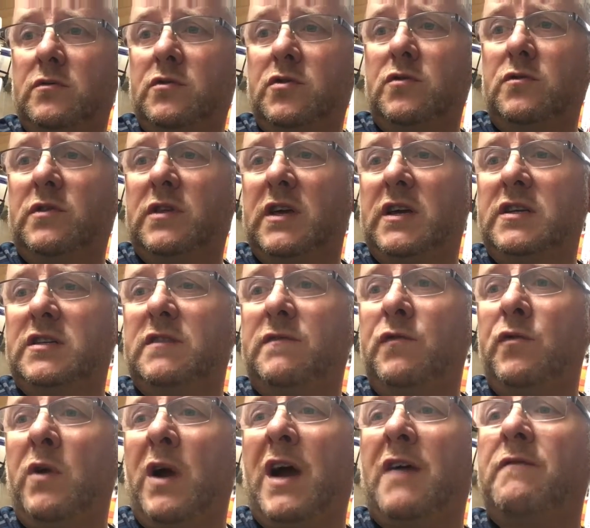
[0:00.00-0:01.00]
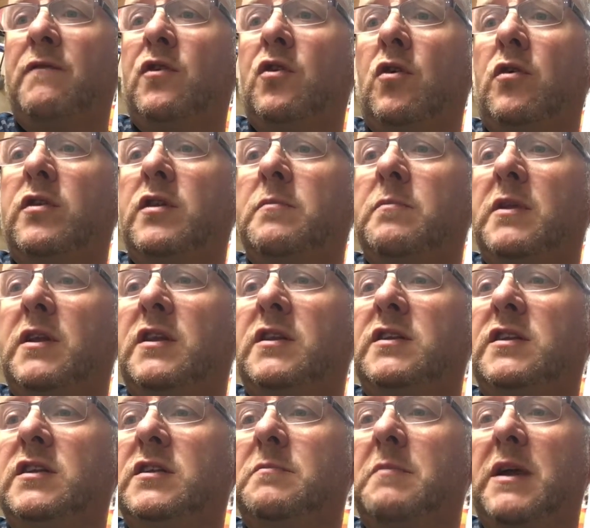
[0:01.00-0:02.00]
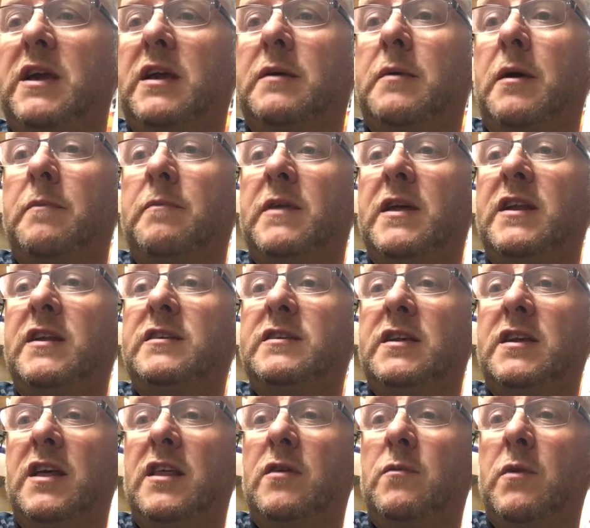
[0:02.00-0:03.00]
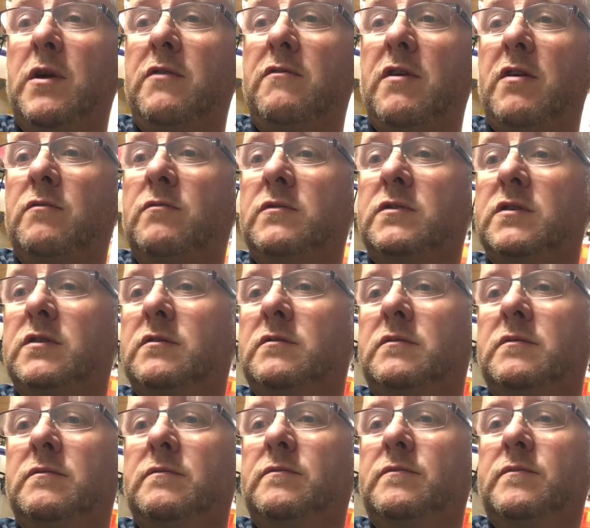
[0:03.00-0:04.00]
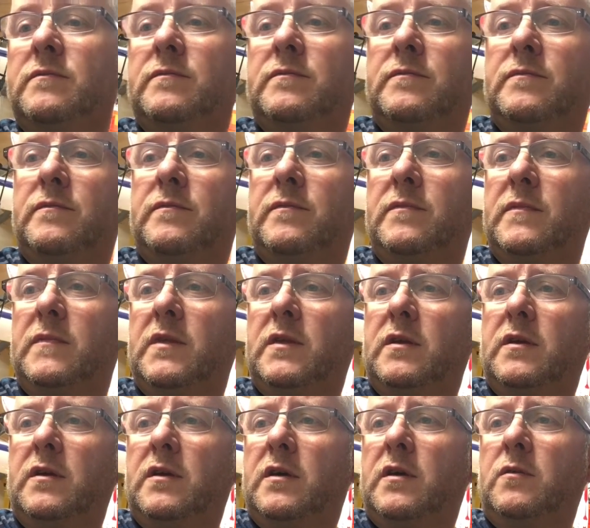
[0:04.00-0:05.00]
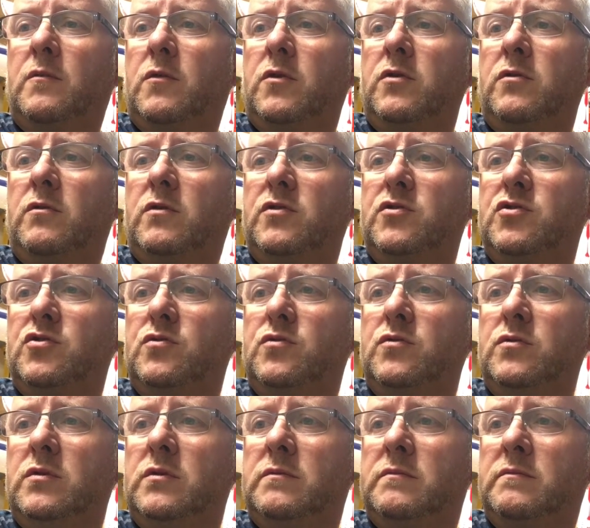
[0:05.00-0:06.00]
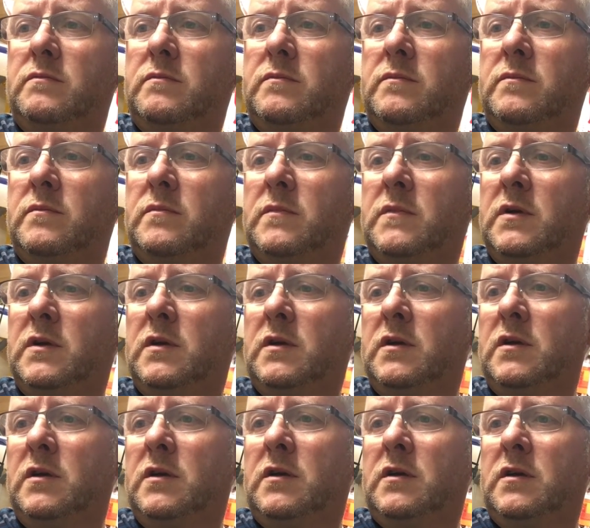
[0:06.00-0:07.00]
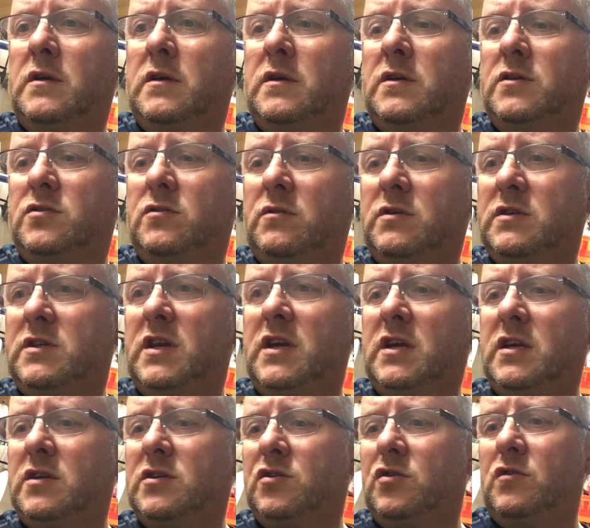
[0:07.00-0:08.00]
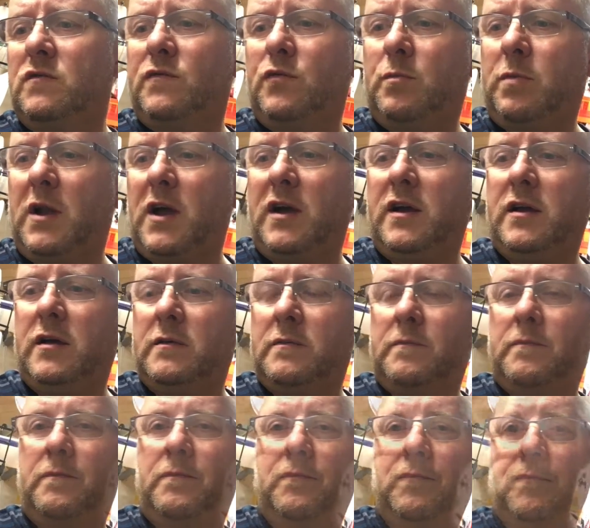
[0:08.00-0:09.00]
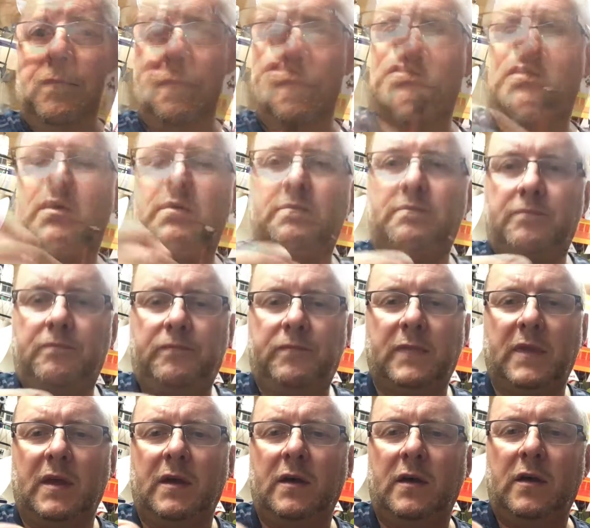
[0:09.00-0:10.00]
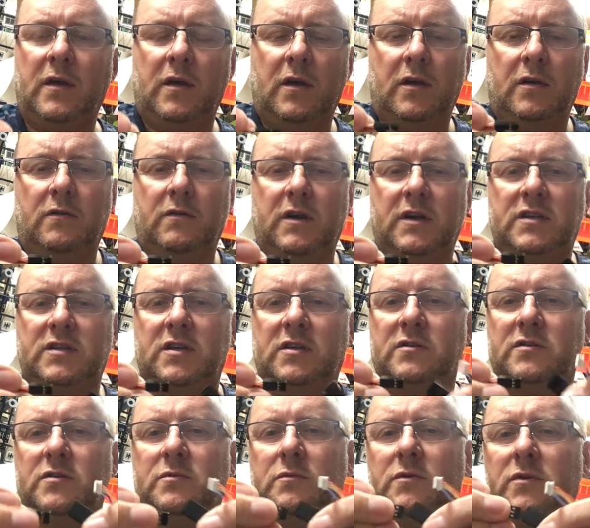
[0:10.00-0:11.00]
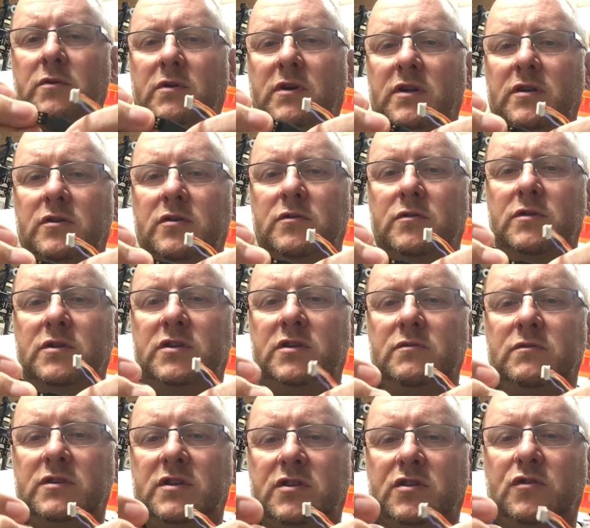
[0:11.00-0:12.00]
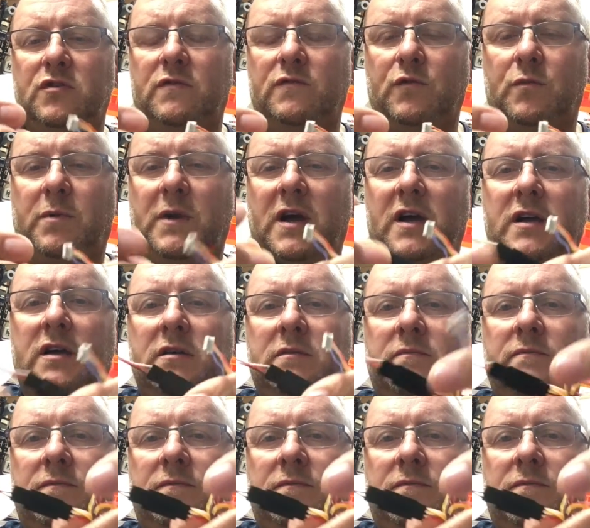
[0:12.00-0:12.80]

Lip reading: two things. If you haven't got the ability to make them up, there is another way around. And what you can do is you can take a servo plug. Yeah. Right, so what you can do is use the servo plug,